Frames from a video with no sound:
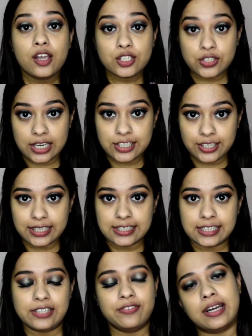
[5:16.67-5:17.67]
So as you can
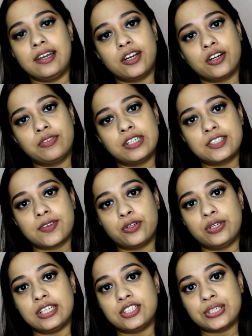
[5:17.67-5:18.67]
see, one layer of this
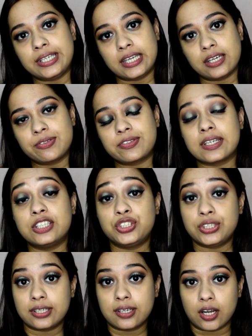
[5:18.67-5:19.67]
foundation gives a
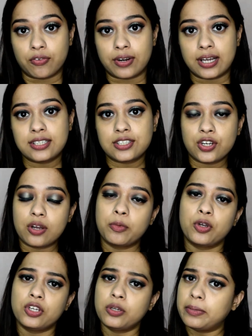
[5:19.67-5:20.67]
sheer coverage. Now I'm
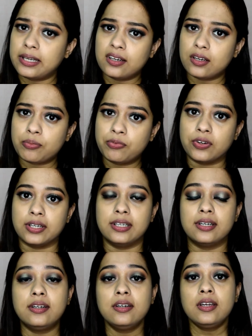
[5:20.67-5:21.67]
going to build it up
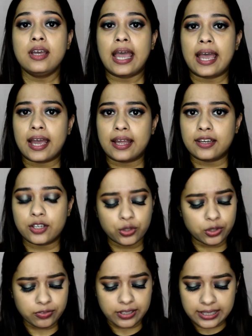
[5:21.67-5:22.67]
further, and
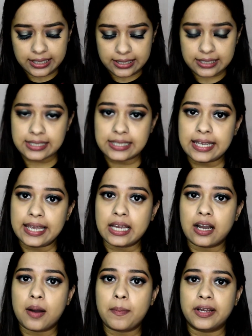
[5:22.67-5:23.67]
don't worry, it doesn't cake
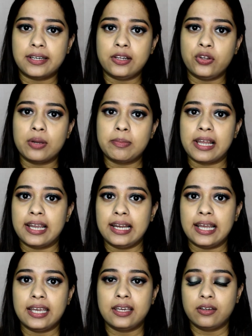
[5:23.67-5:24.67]
up until you apply
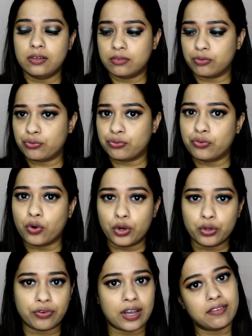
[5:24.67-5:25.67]
like 4
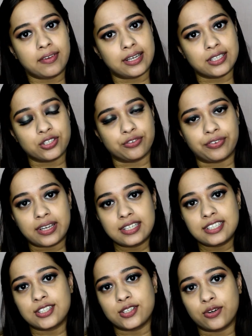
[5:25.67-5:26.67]
to 5 layers of it.
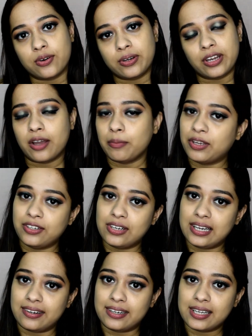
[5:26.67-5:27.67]
So now I'm going to
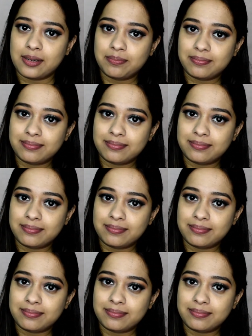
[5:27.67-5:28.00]
layer it up.